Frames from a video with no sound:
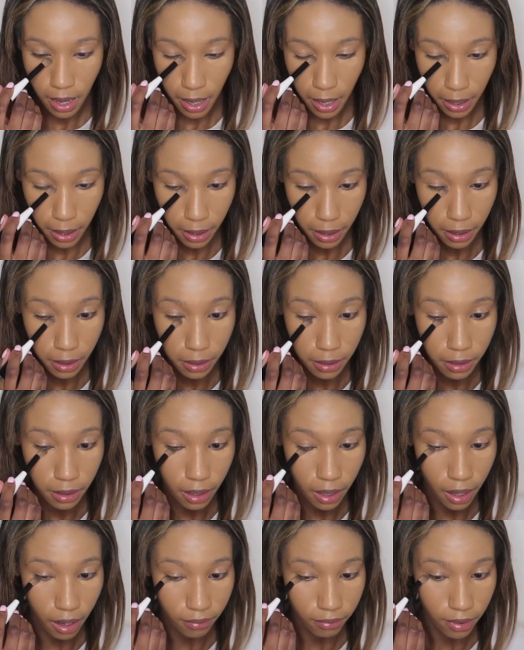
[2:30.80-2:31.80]
and
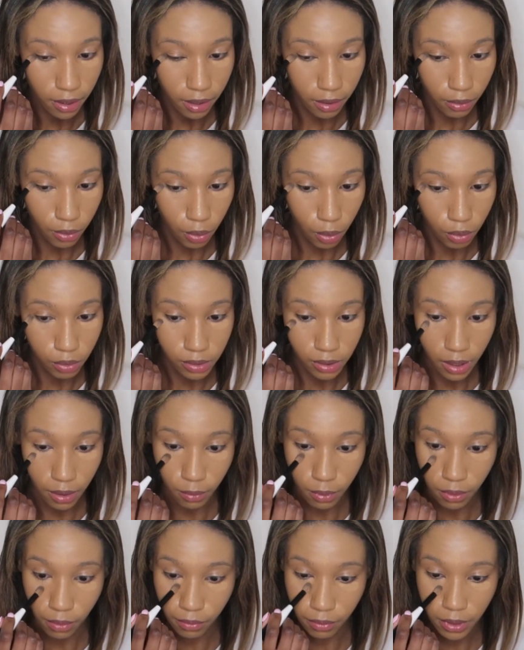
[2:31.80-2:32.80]
I have a lot of goals that I
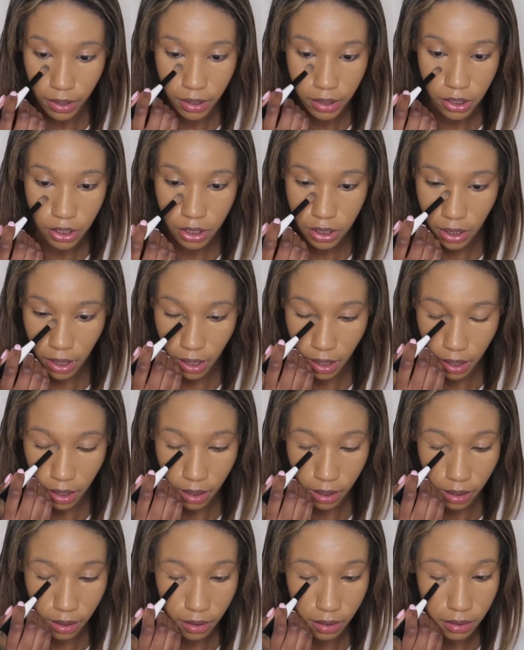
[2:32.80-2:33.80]
want to reach,
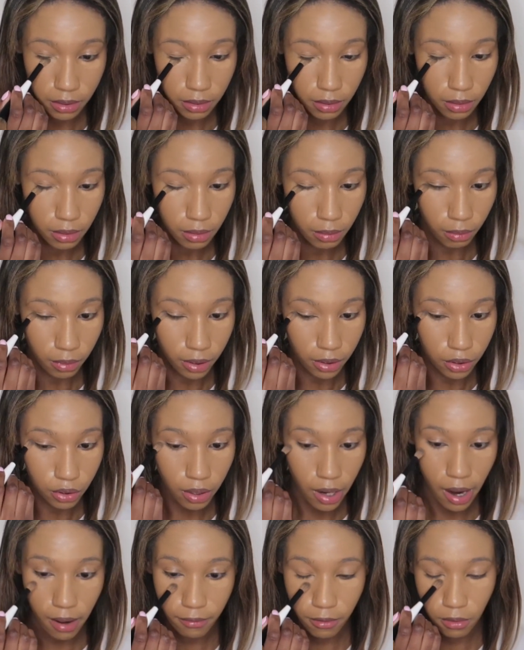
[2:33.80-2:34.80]
and I want to
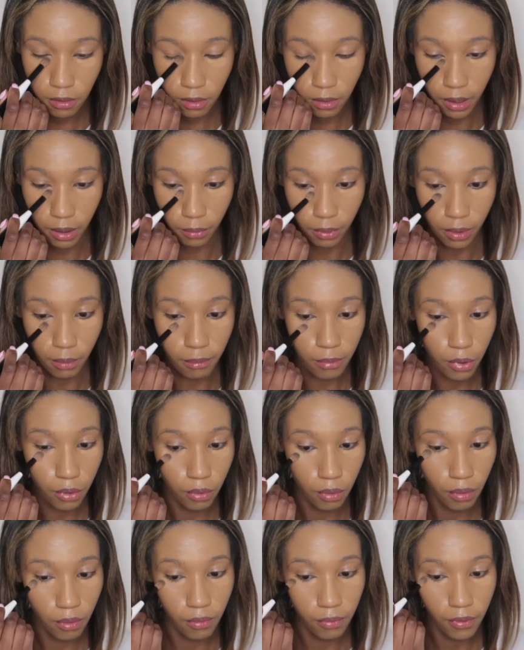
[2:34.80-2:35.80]
travel, I want to
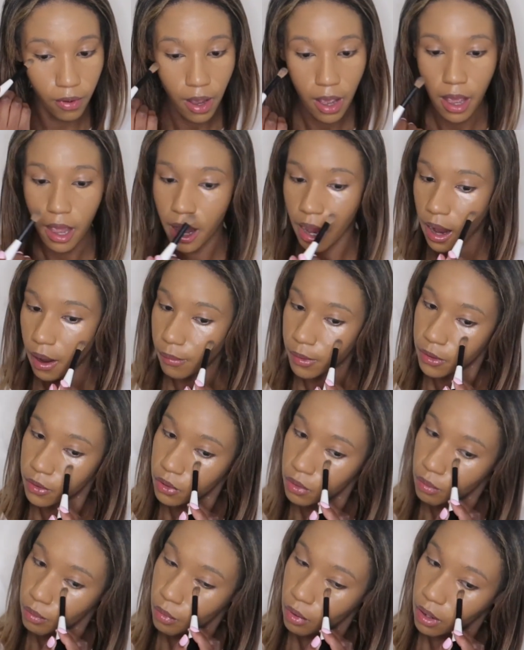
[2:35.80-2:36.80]
move, I want to
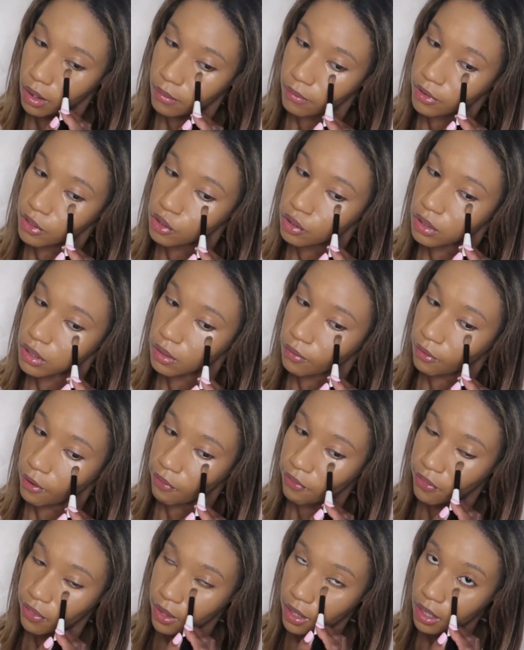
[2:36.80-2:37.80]
do more adventurous
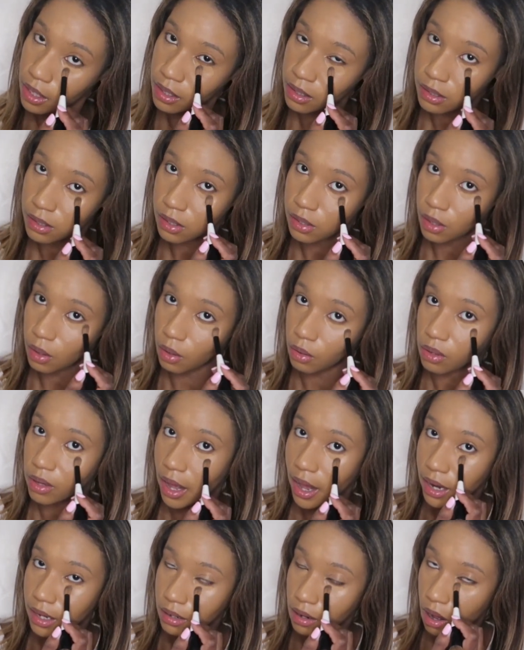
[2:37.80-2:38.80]
fun things, so
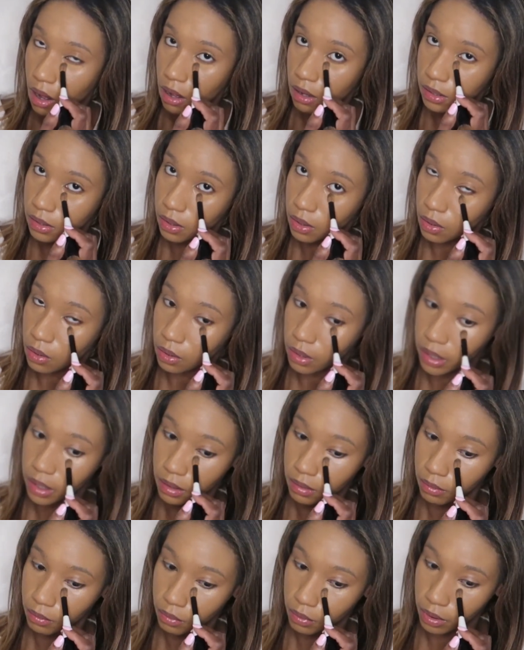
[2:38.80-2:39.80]
that also like
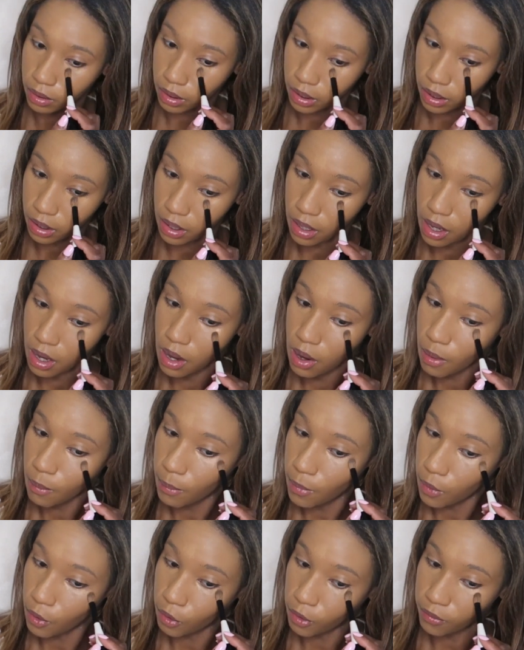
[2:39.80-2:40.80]
really
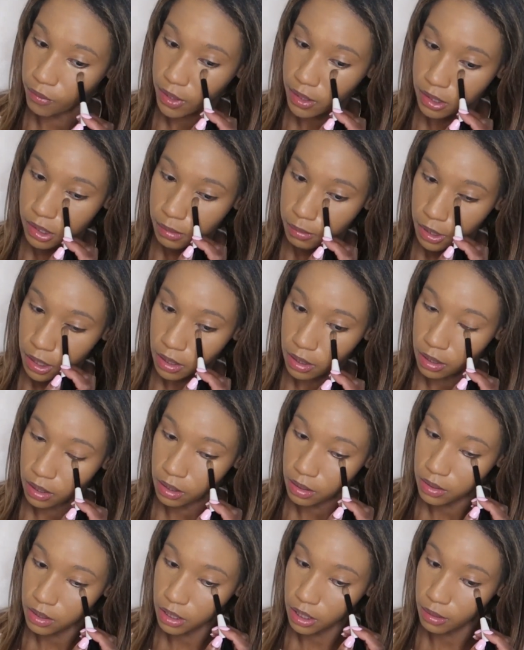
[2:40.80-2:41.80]
motivates me
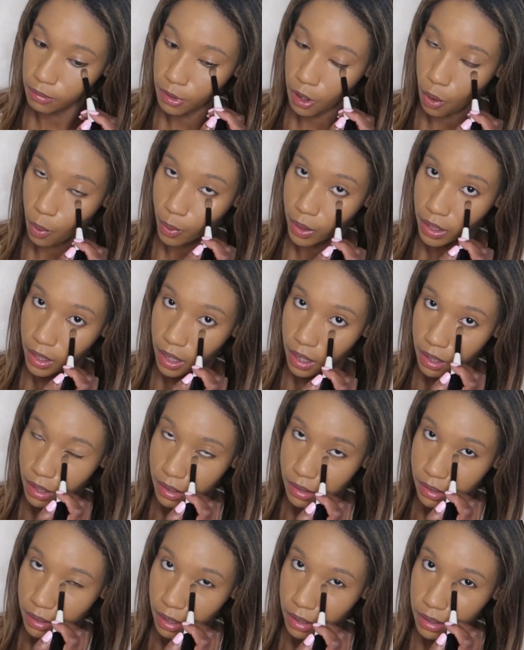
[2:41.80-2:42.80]
to keep going and
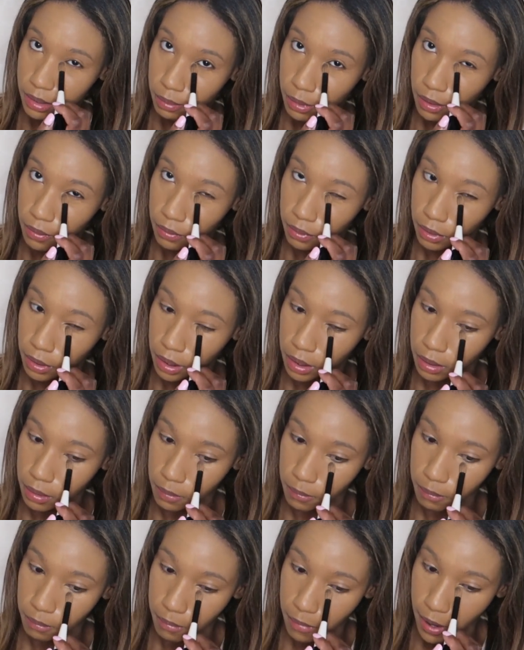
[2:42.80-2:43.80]
excites me for like
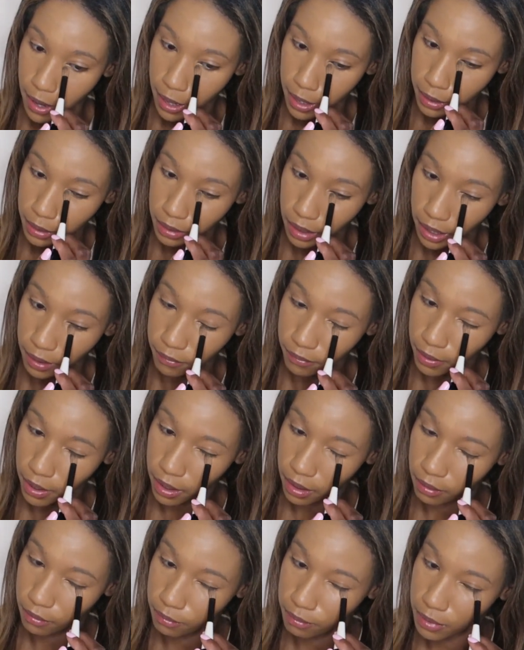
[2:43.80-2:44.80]
my life
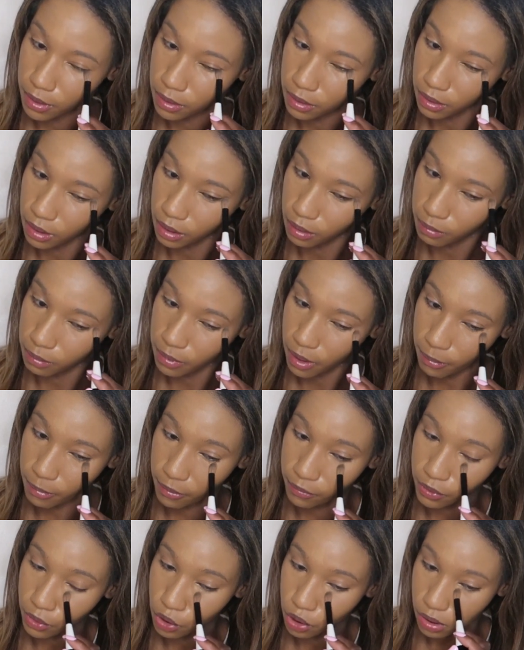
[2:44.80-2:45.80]
ahead of me and like how my
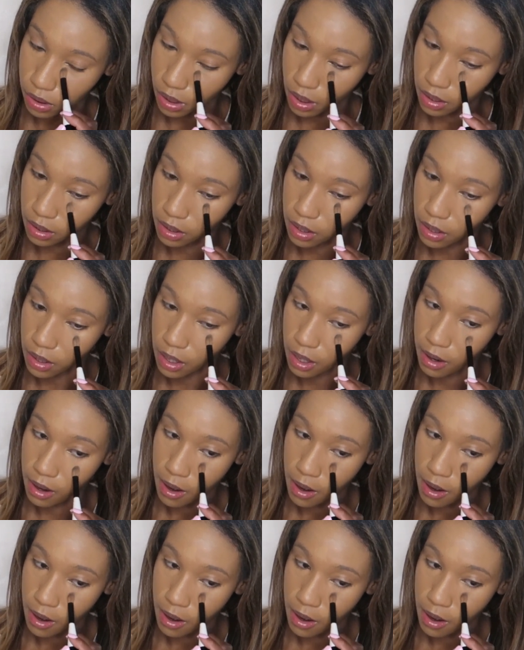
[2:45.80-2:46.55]
future is going to look.